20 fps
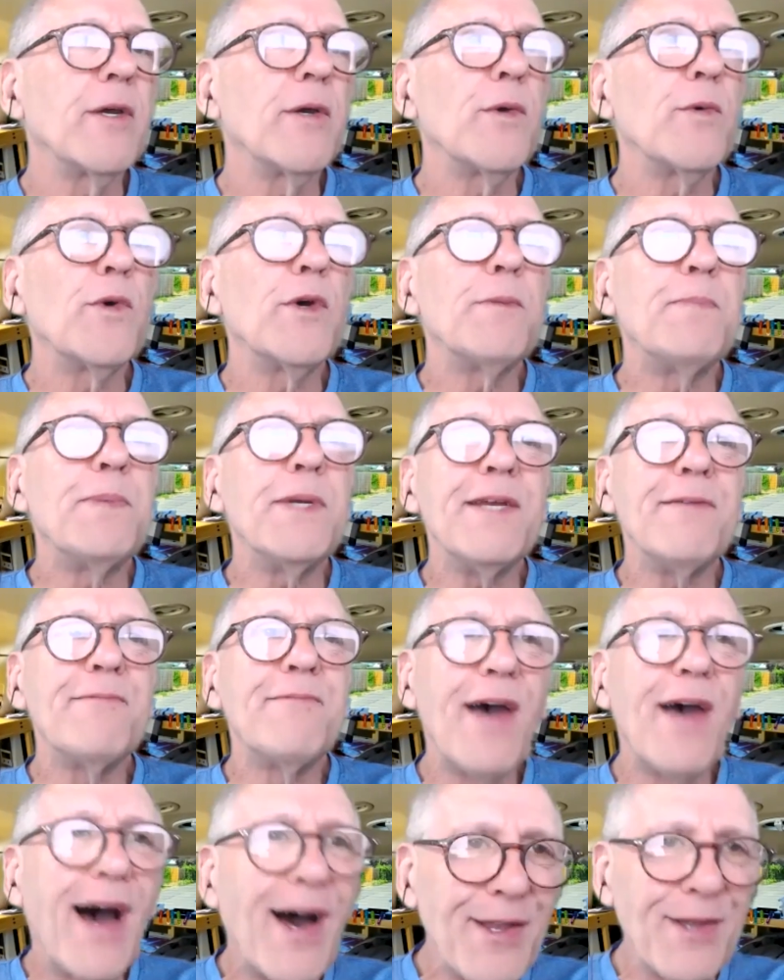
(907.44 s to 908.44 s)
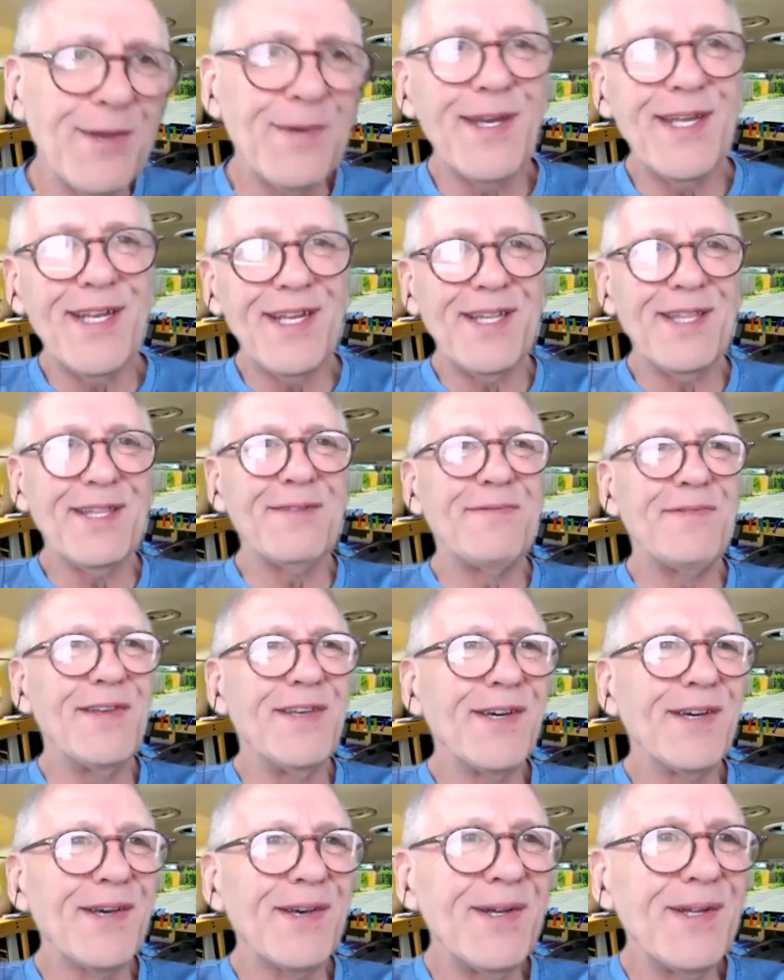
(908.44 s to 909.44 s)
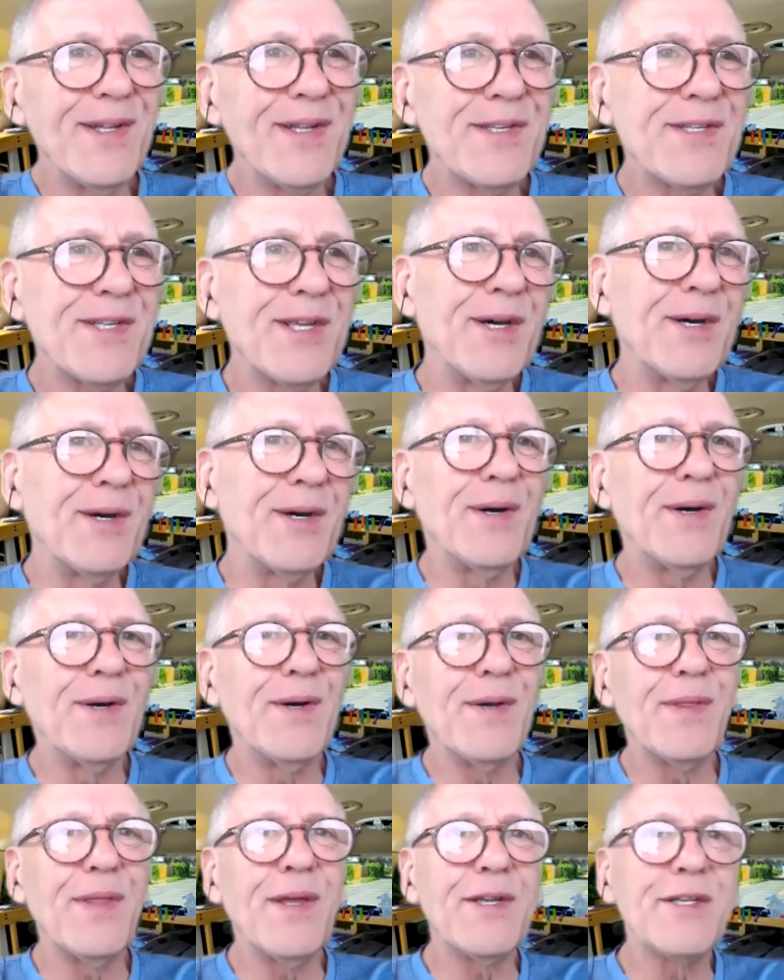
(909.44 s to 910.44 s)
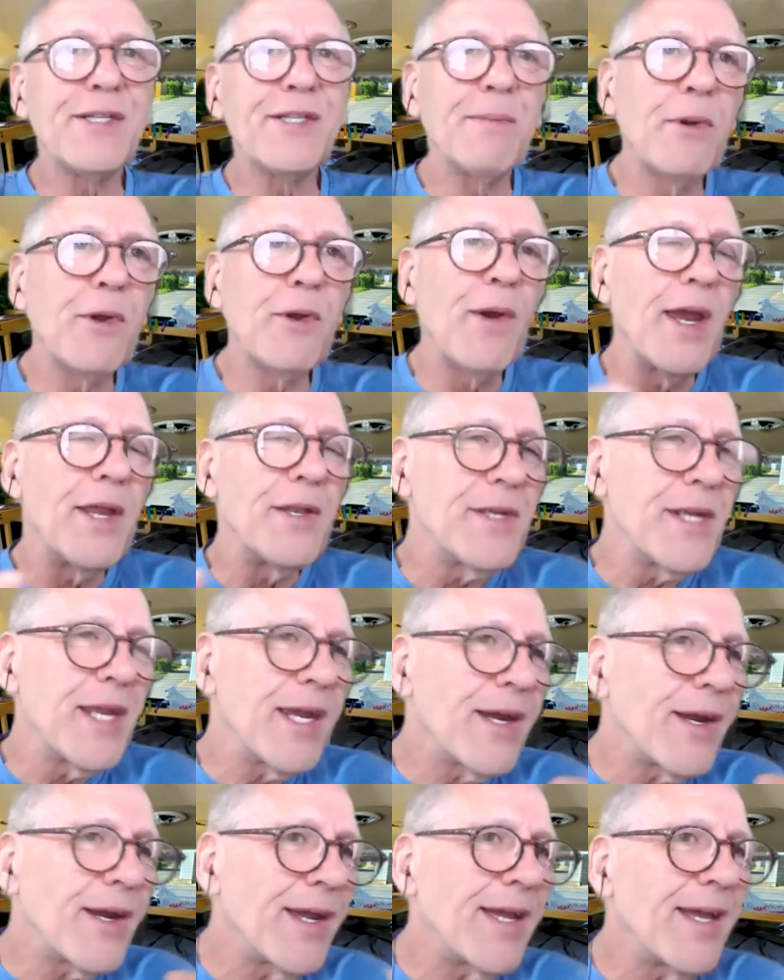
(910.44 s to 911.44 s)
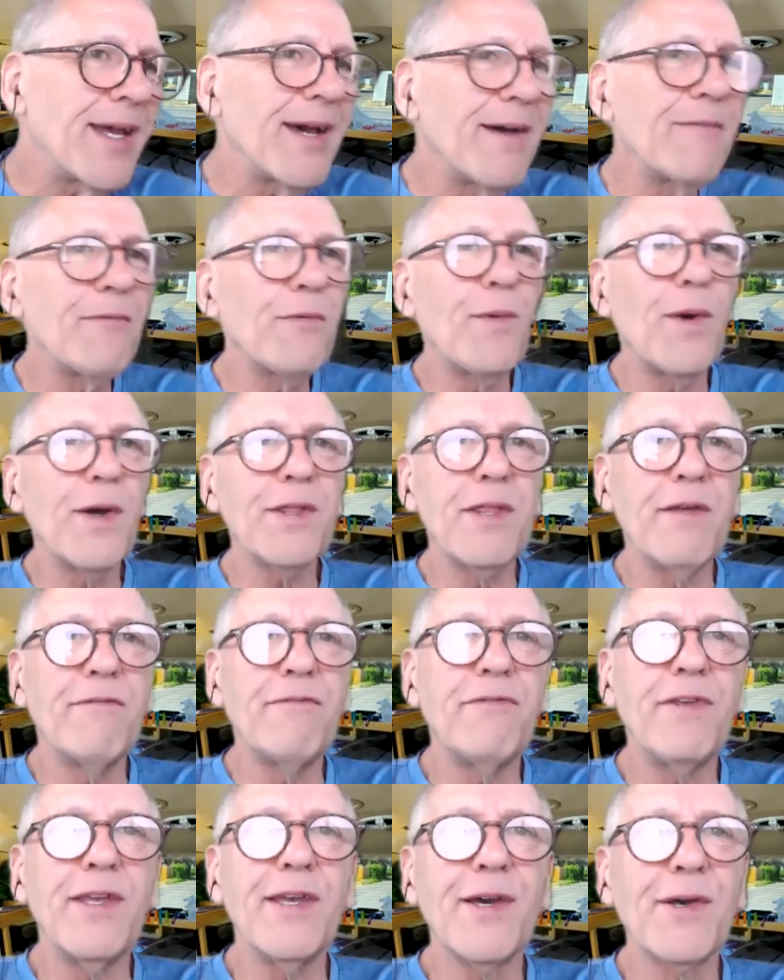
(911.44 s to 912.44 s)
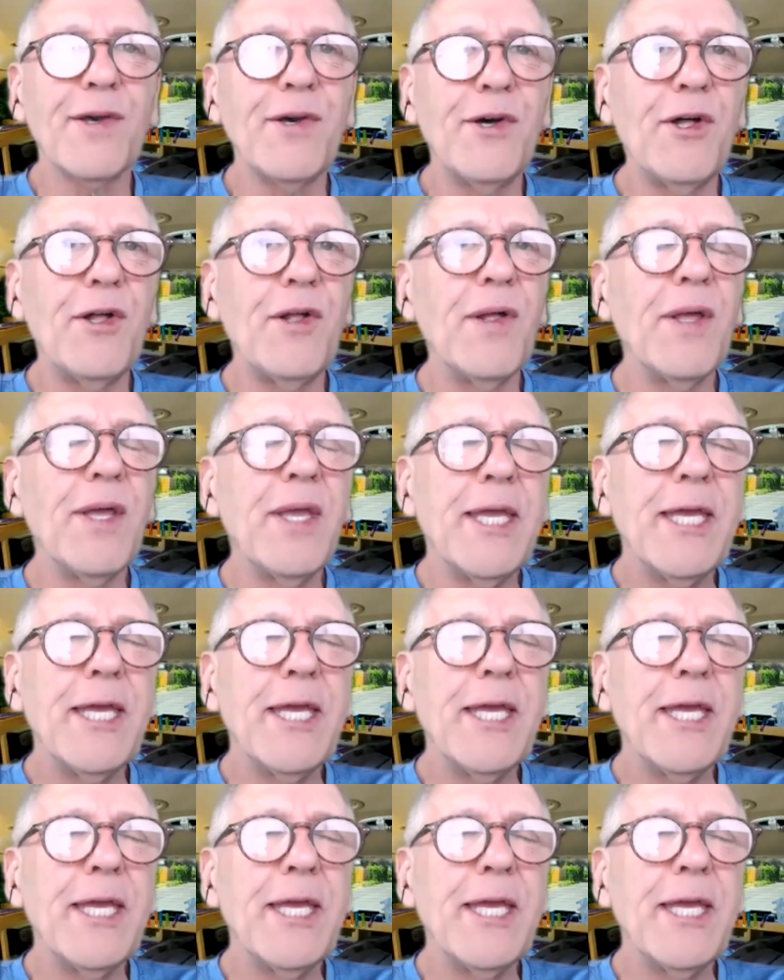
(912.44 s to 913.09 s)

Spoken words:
would be evaluating the vehicle. So there's some criteria of what the vehicle